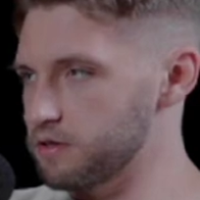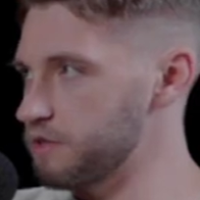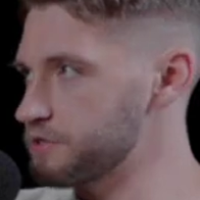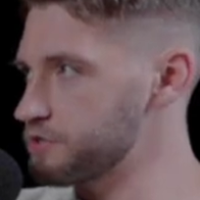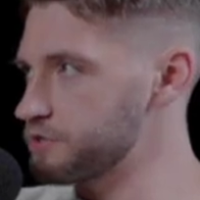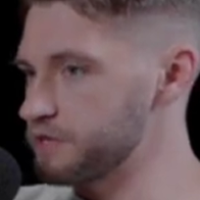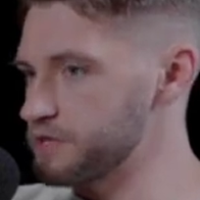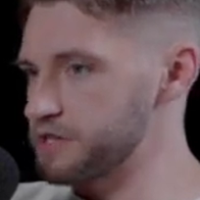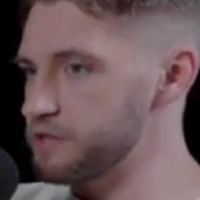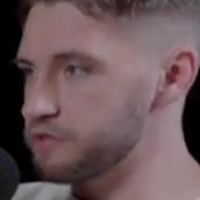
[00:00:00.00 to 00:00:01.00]
this
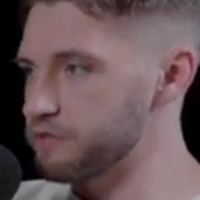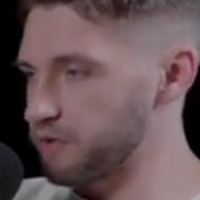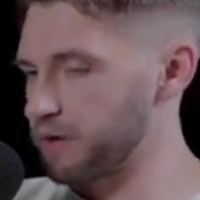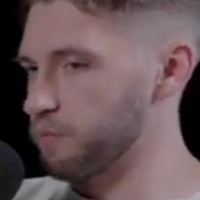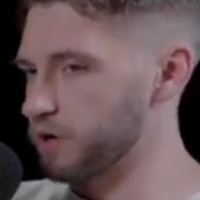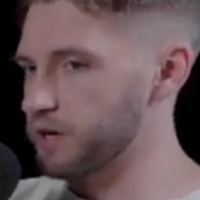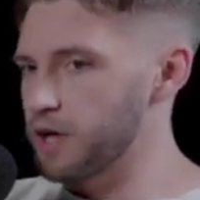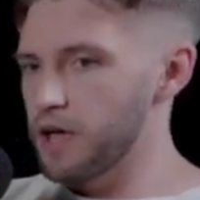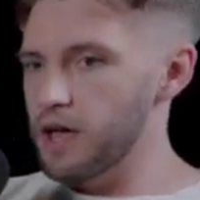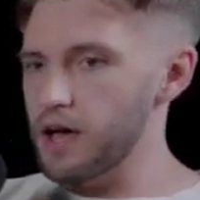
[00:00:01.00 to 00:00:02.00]
is the framework.
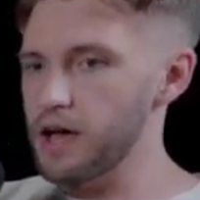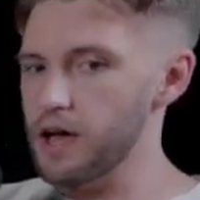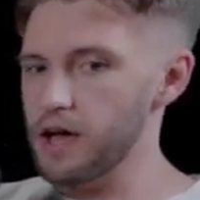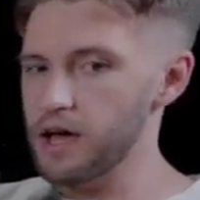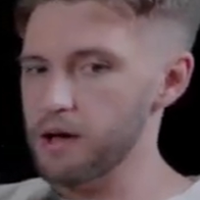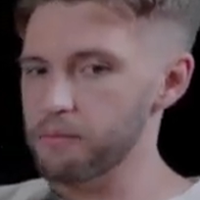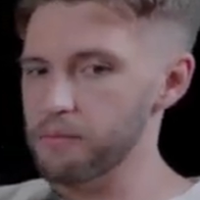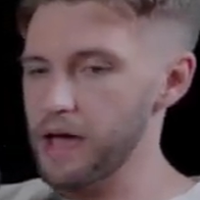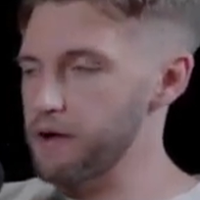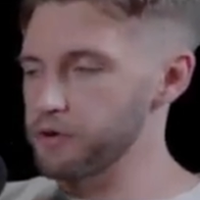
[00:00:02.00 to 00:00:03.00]

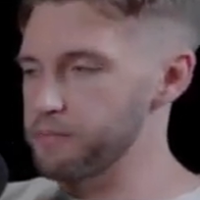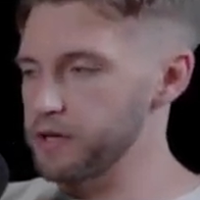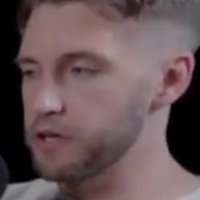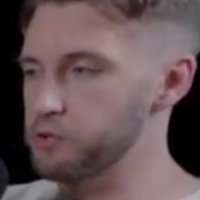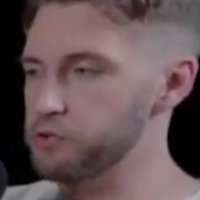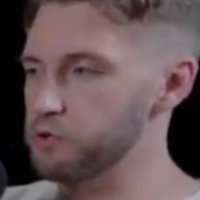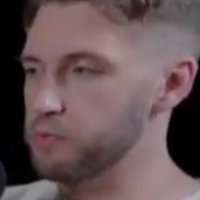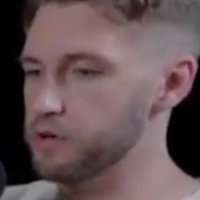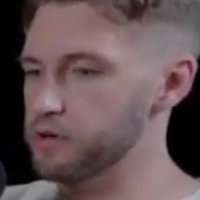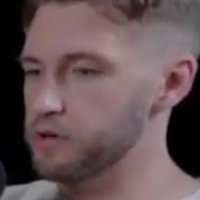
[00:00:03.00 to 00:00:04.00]
Yeah. Every big
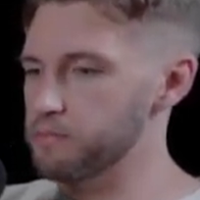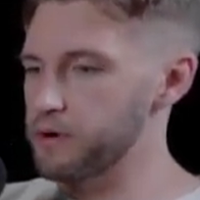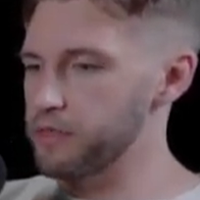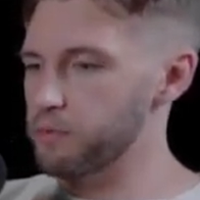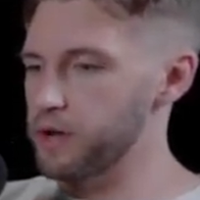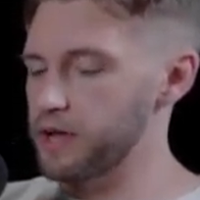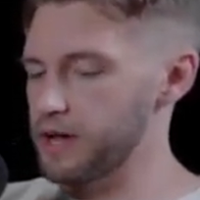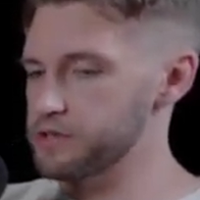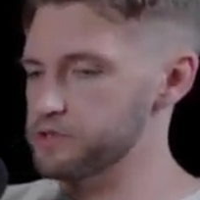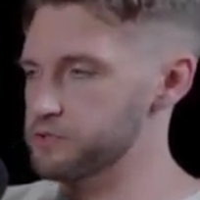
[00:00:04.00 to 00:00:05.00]
YouTuber, by the way,
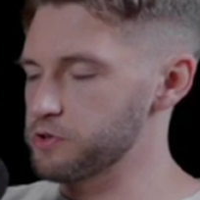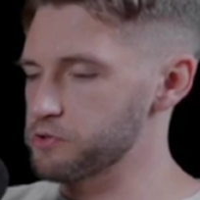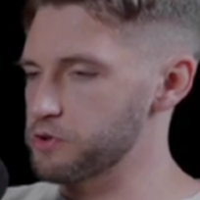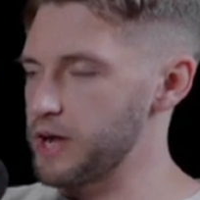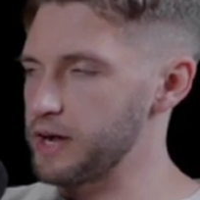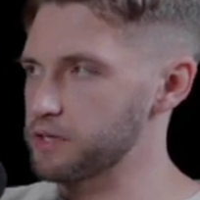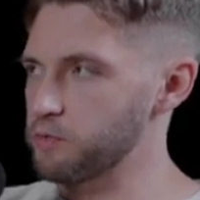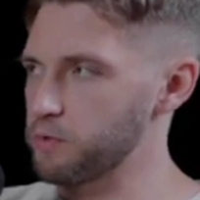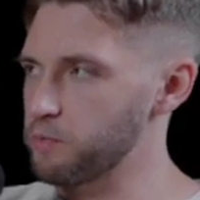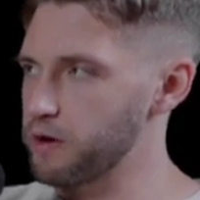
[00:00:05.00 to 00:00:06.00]
has social hacked
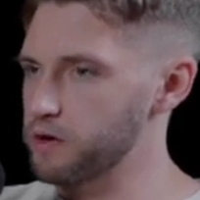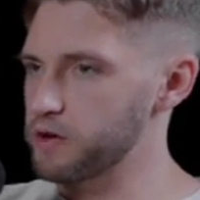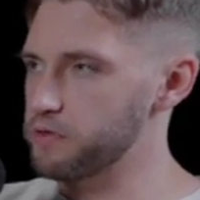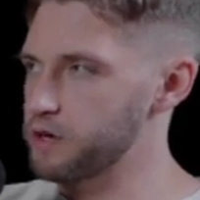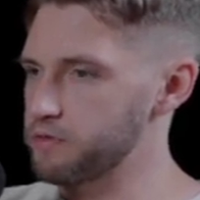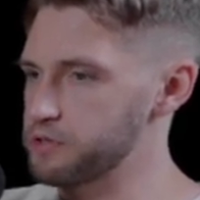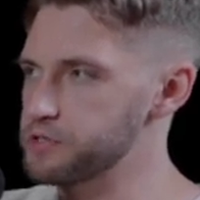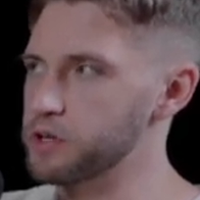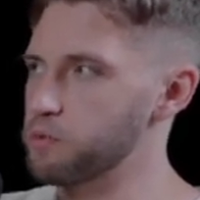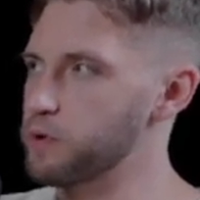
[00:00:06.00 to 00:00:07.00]
in one way or another. Every
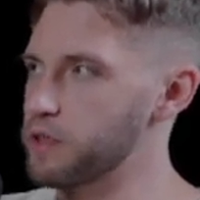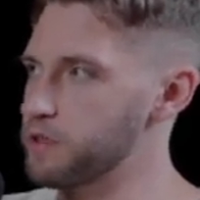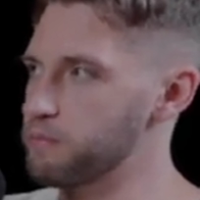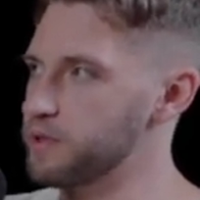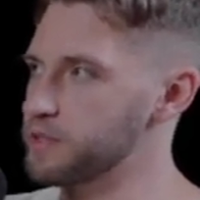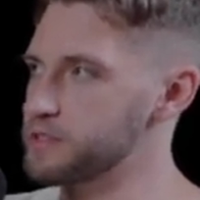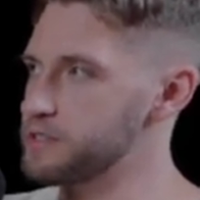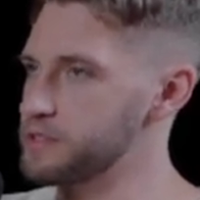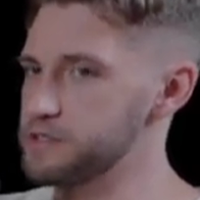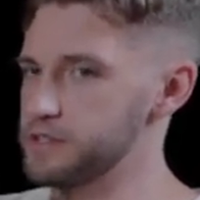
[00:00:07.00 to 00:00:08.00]
single one of them. Like
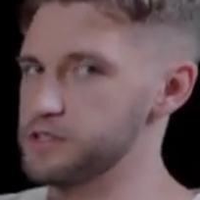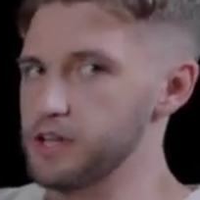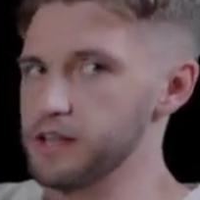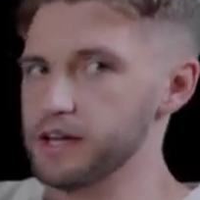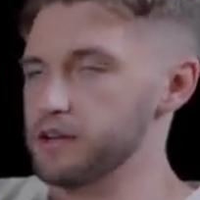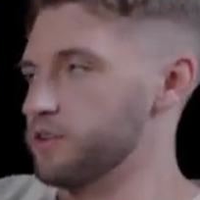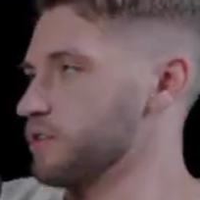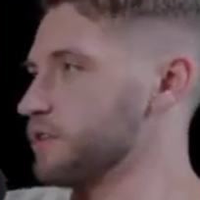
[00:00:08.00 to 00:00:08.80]
this, it's not like a